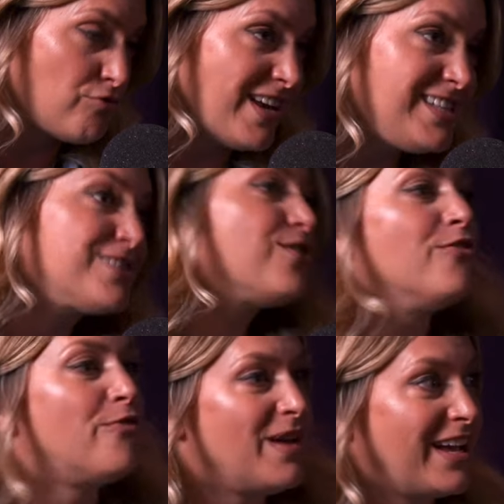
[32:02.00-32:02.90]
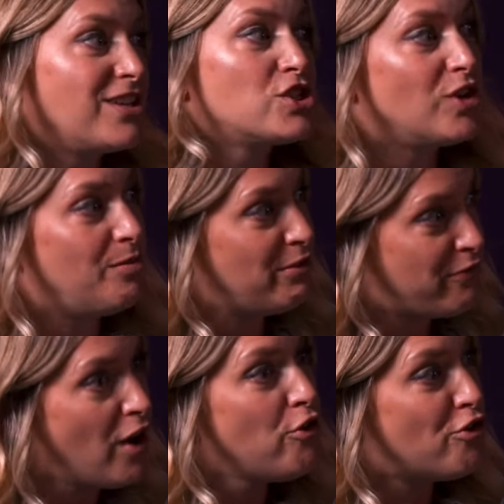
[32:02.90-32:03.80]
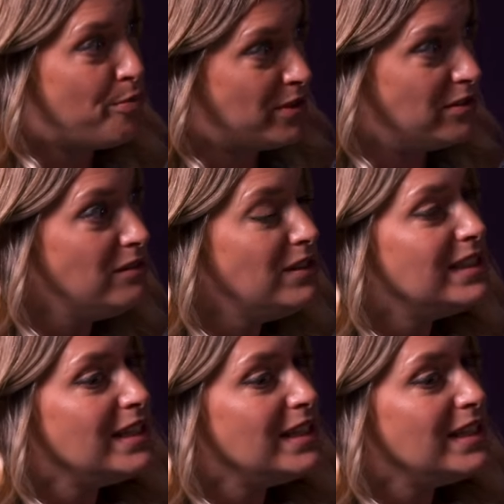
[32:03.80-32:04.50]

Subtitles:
risk of being extremely vulnerable,